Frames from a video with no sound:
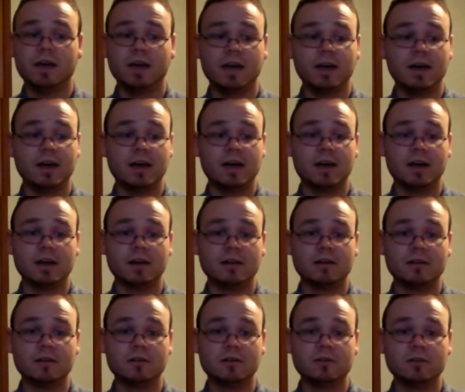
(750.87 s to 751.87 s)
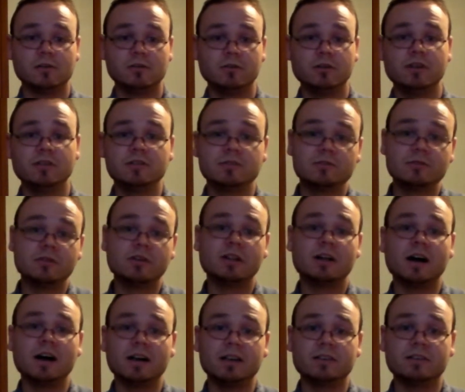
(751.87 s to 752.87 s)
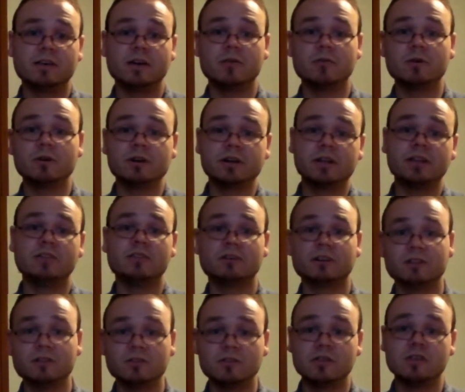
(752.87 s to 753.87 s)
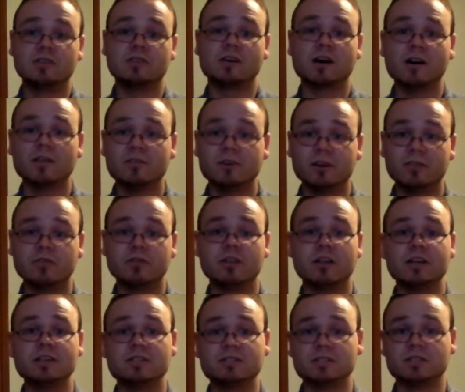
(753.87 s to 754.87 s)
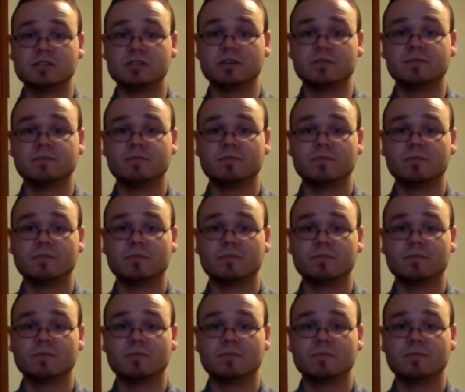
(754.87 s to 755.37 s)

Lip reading: And you need to realize that we're entered into this covenant relationship.